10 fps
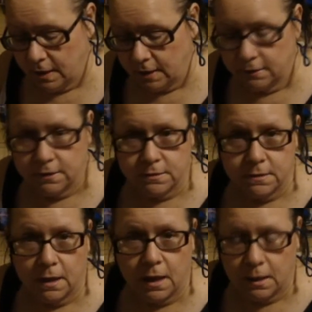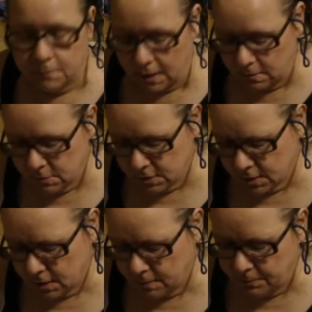And this time, I'm just
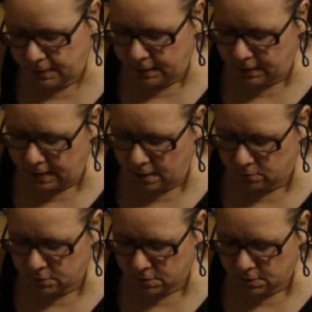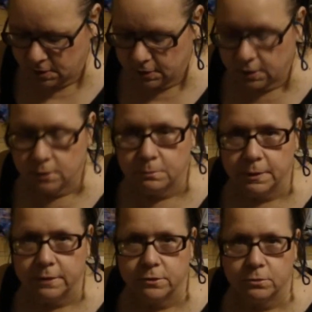going to pin it out just a little
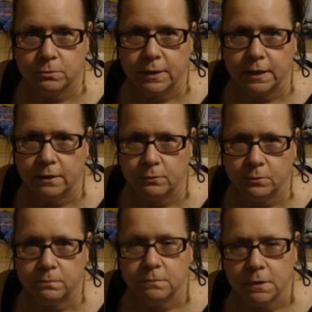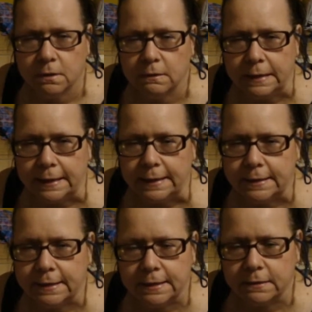bit to where her and I
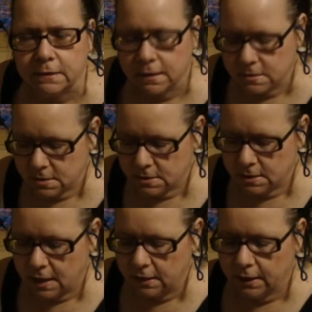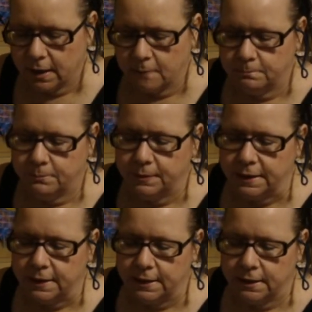did it. Because it's not like a
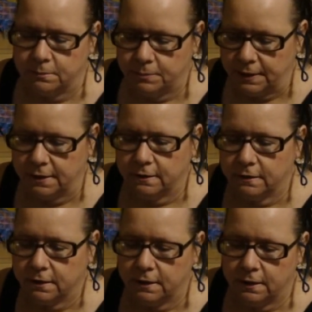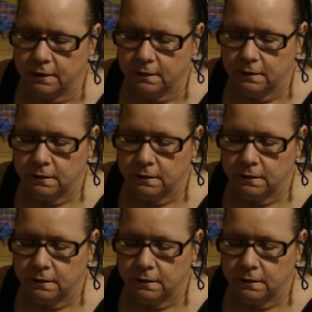big, big thing.